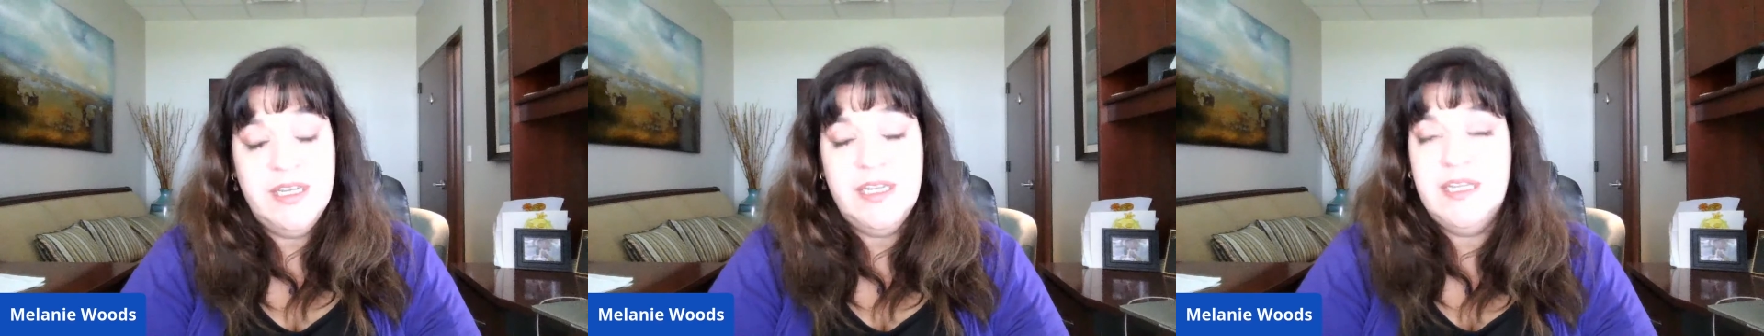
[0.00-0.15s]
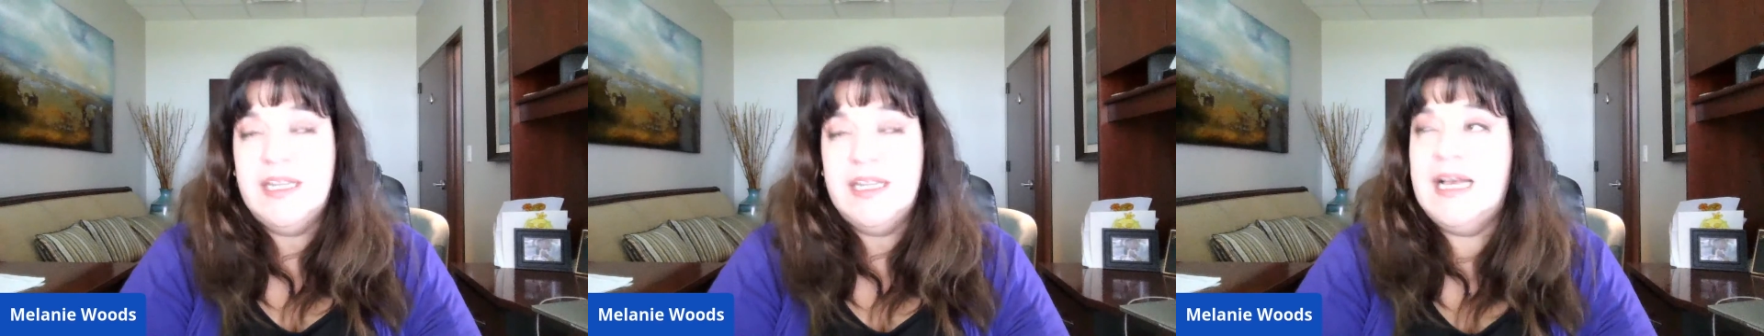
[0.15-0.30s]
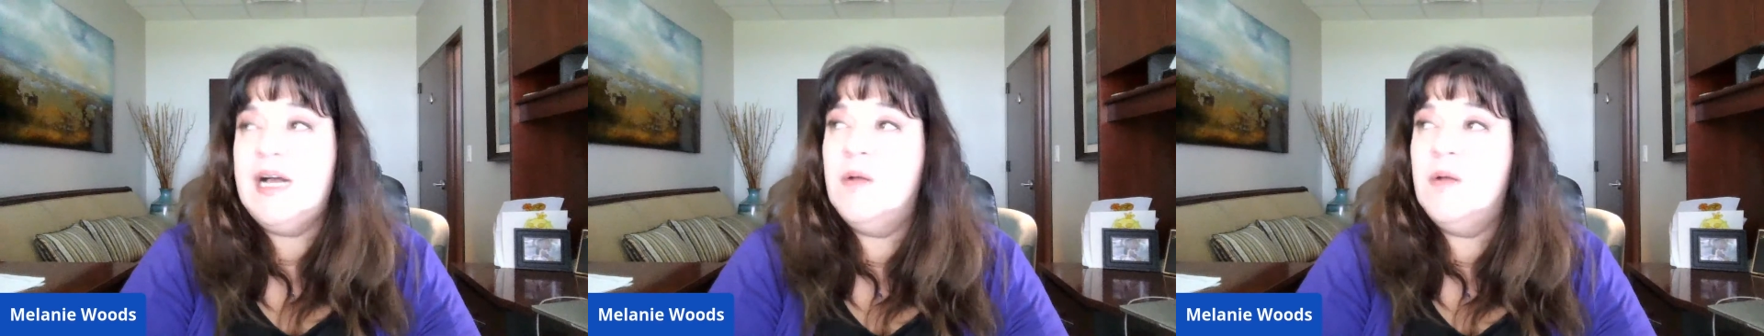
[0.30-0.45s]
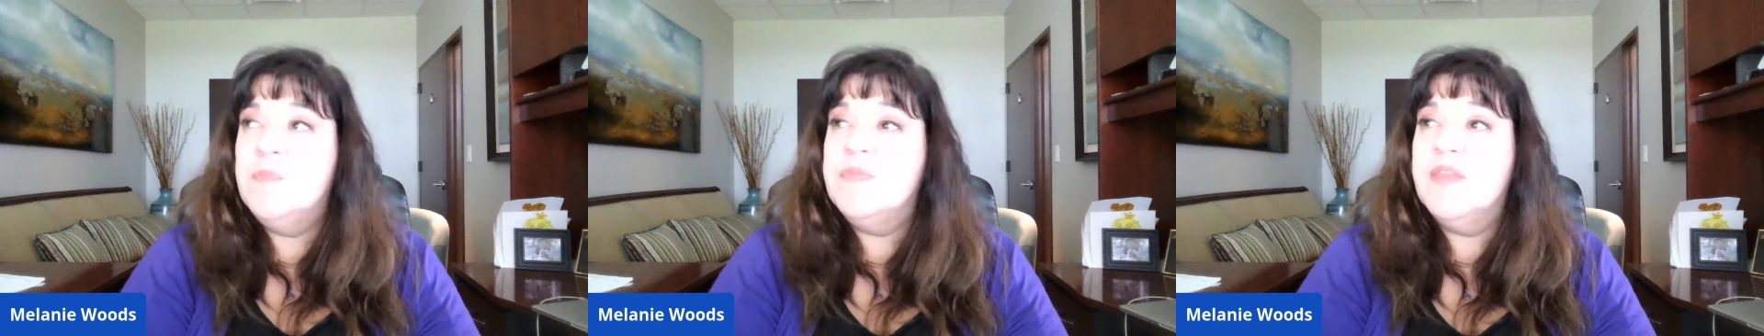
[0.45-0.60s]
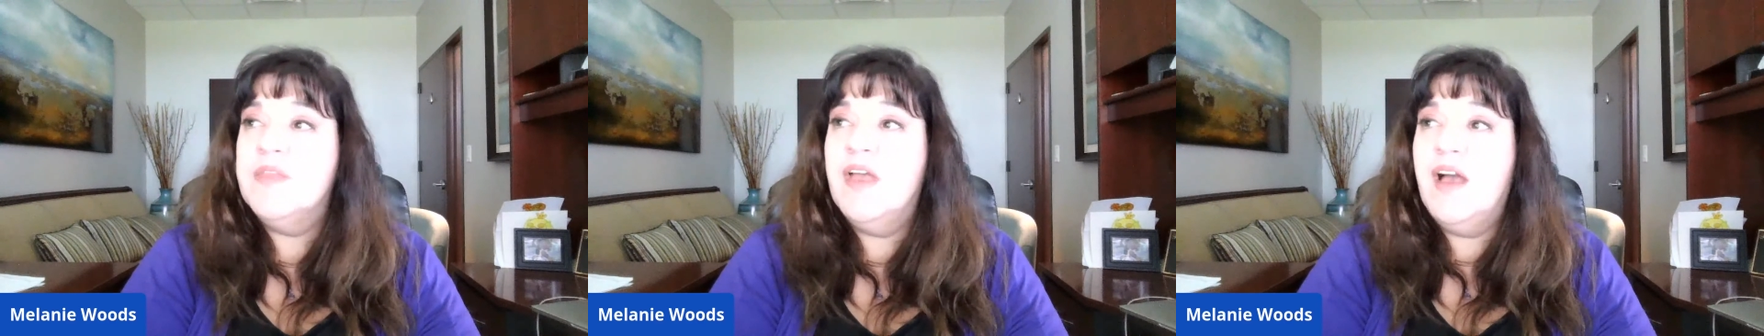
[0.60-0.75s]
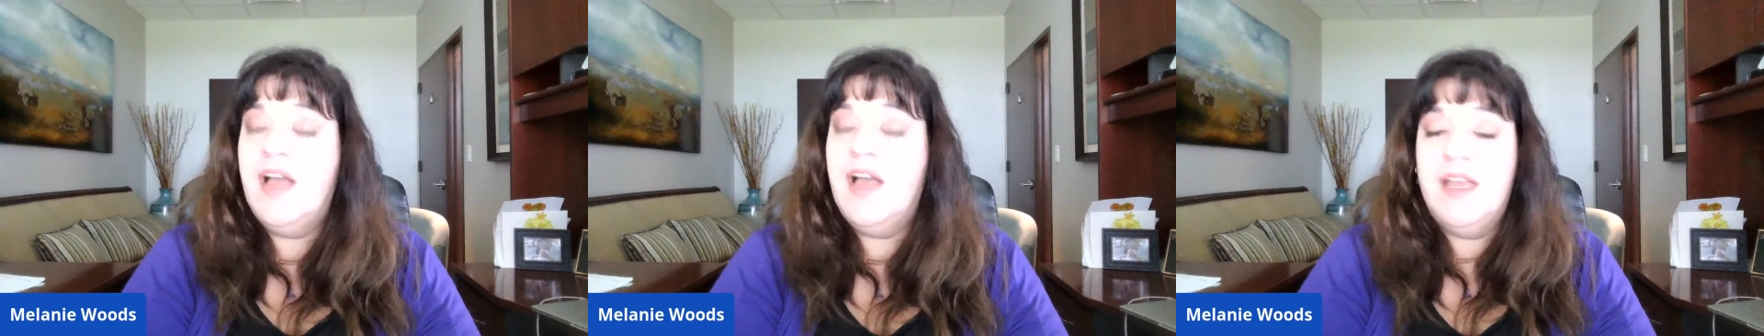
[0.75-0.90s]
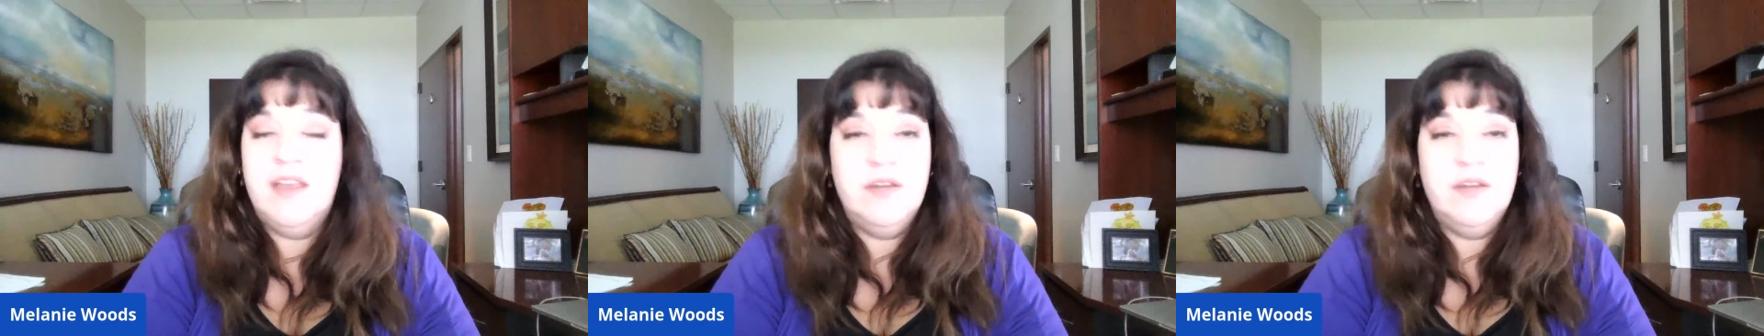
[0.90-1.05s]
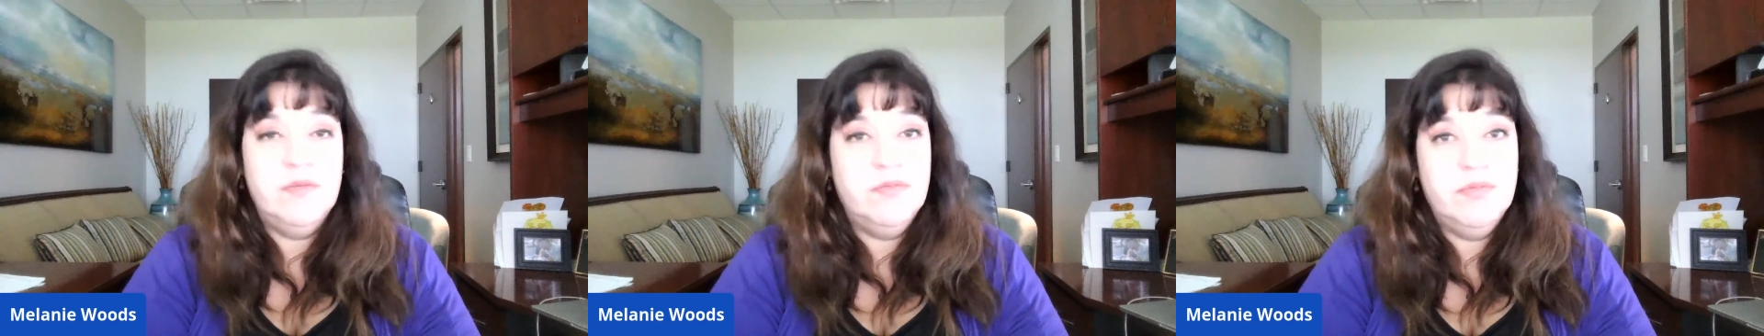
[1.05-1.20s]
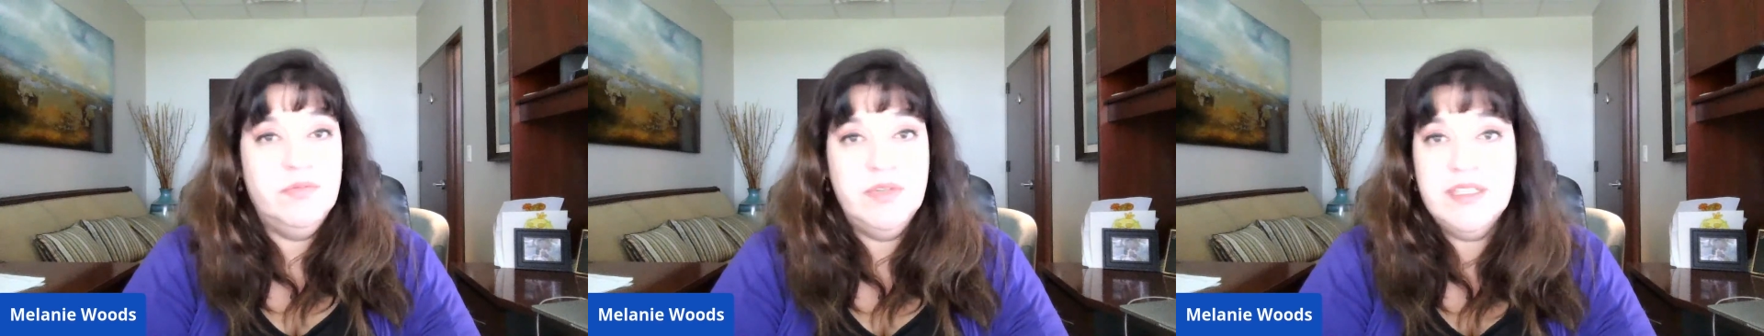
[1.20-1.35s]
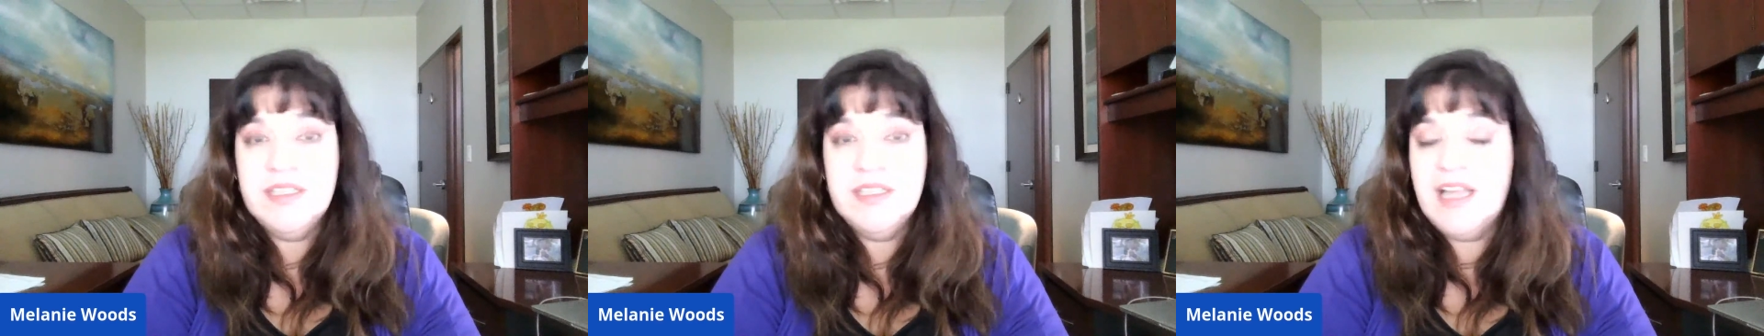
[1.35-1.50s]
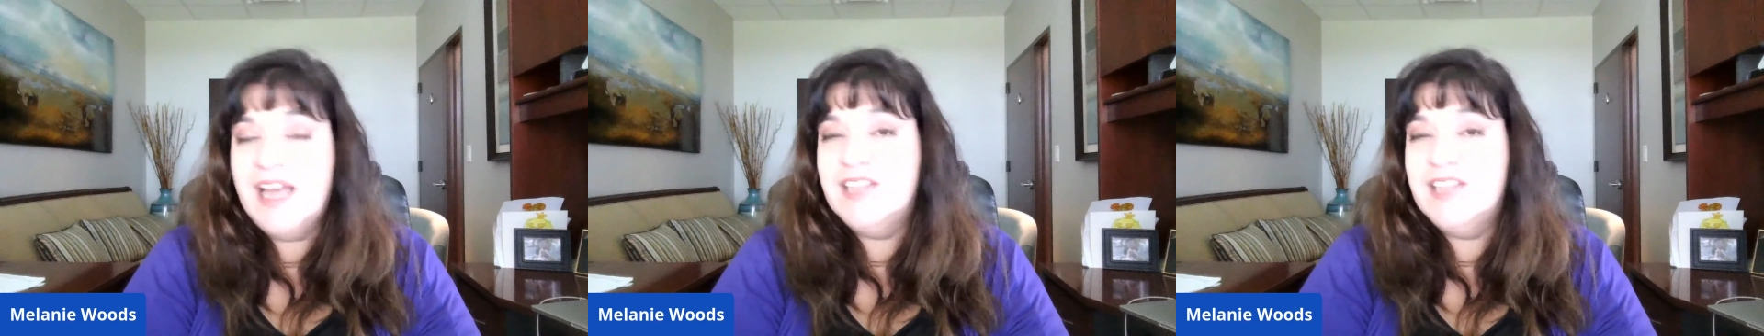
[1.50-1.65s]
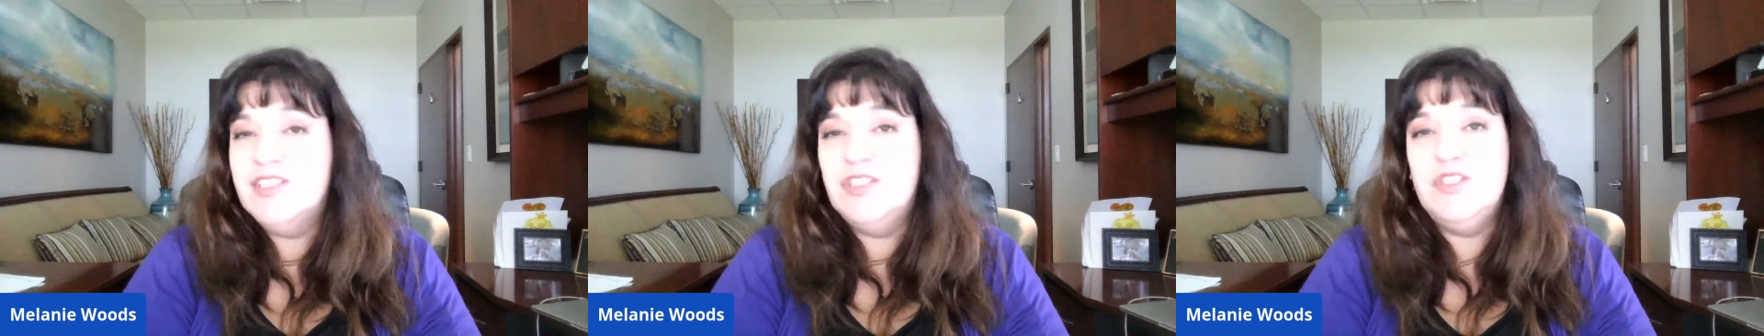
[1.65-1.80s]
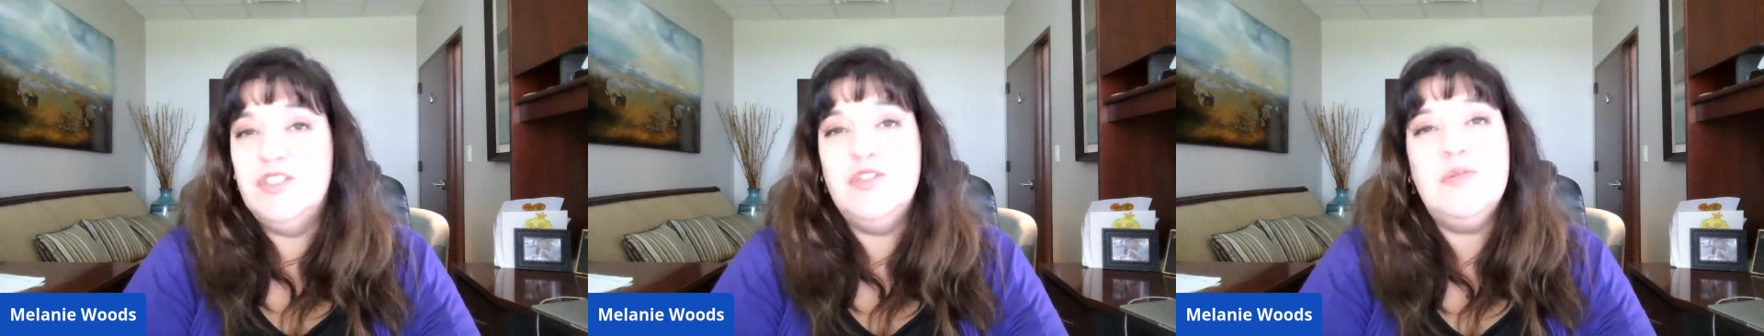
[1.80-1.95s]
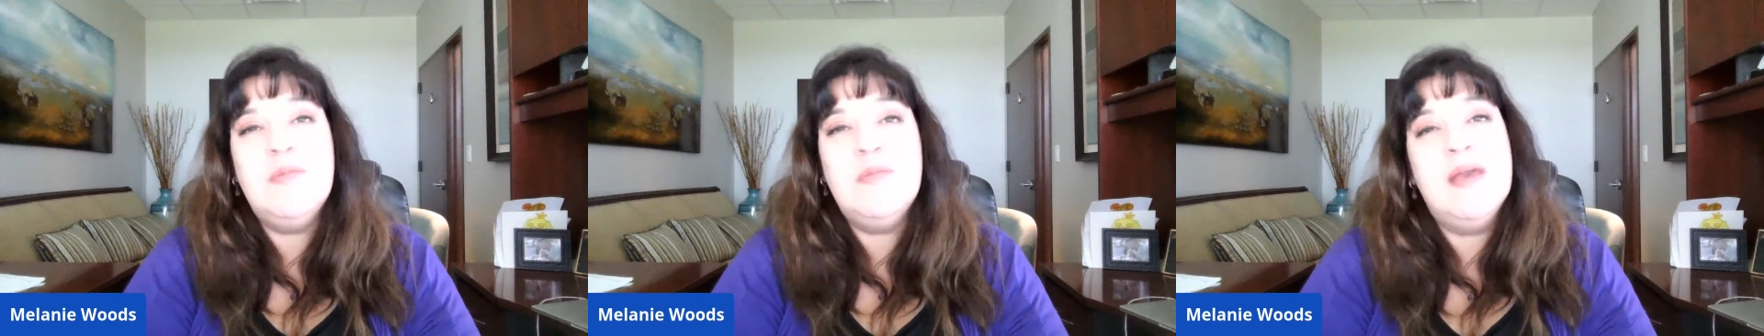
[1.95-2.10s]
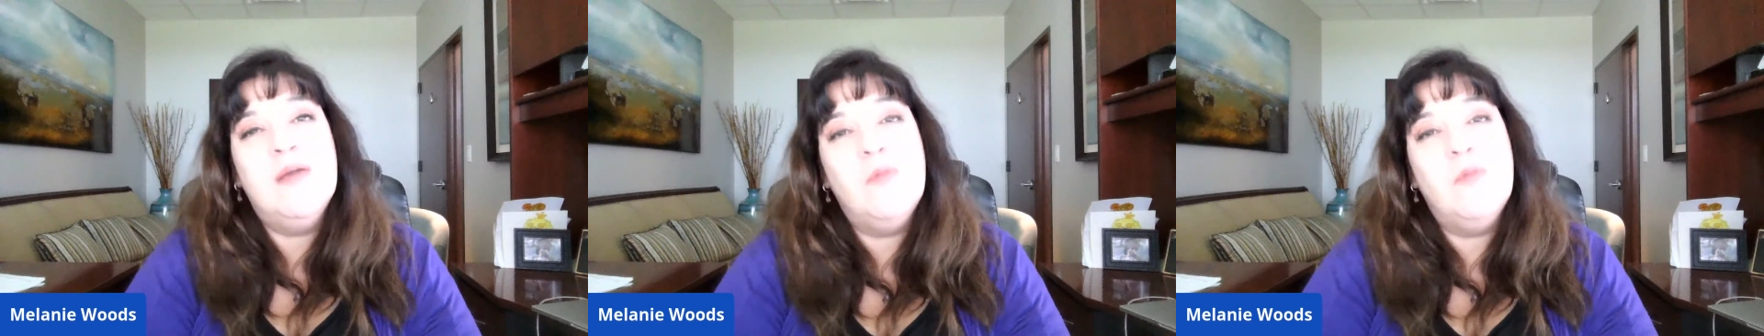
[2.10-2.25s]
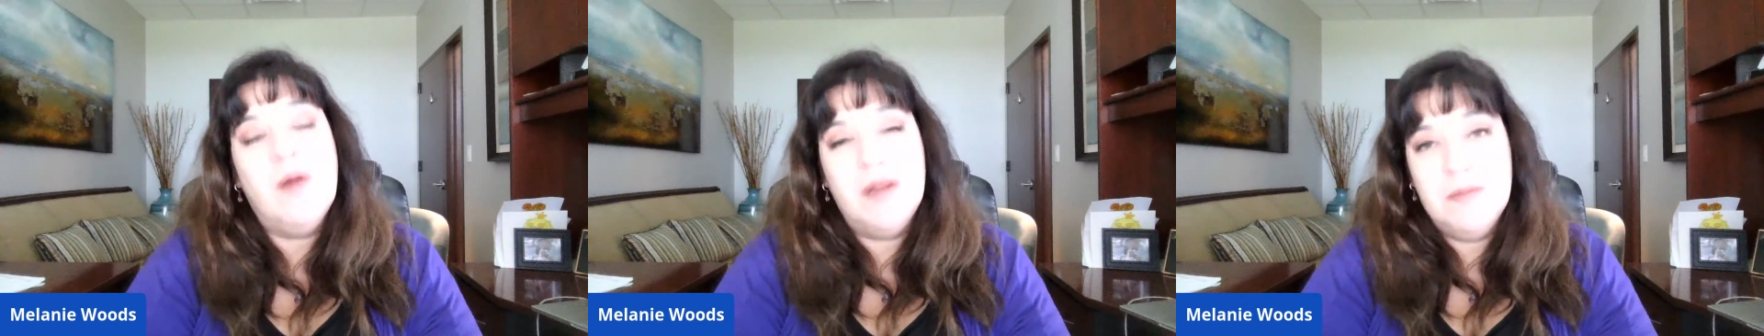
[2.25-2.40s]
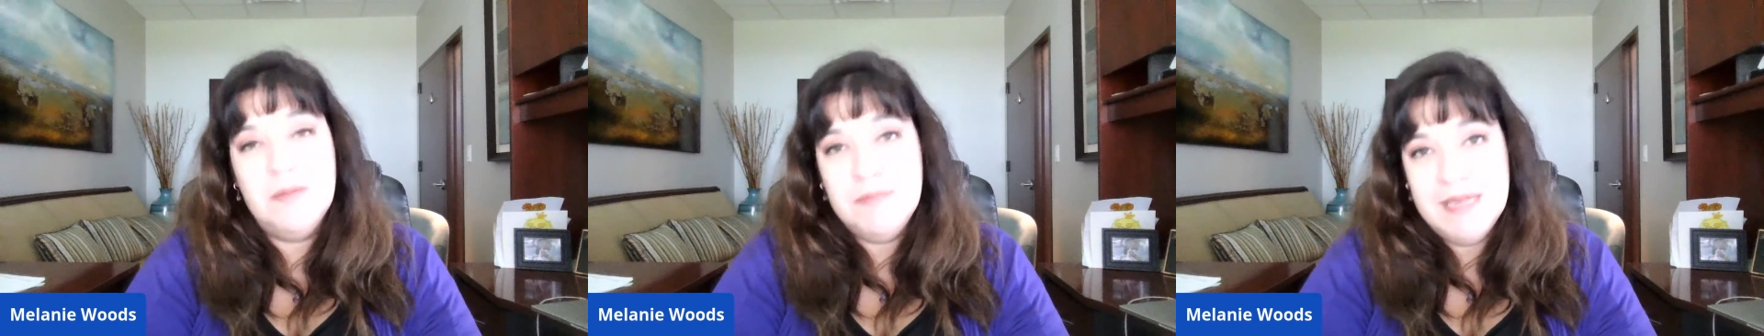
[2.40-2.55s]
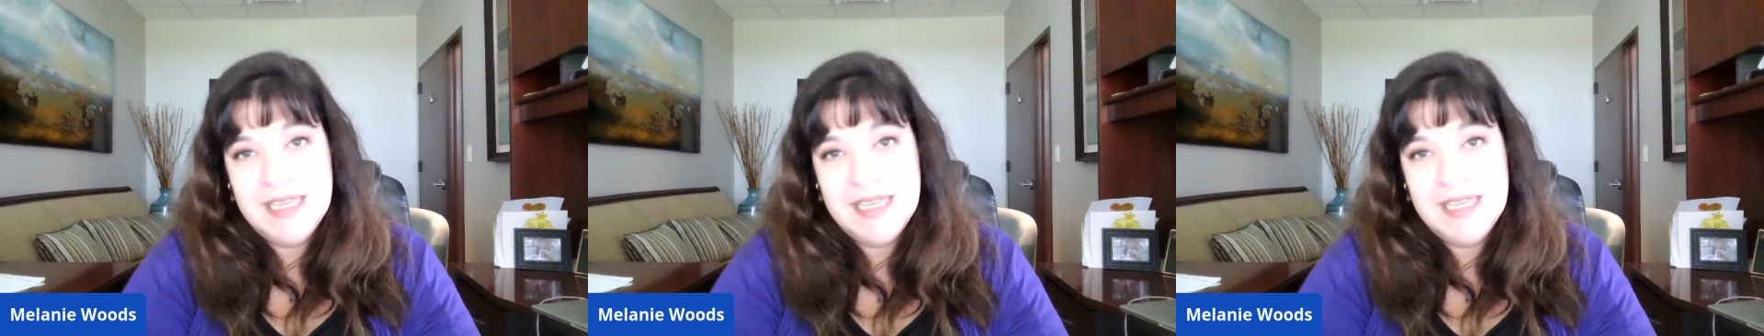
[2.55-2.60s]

Now, I realize you may want to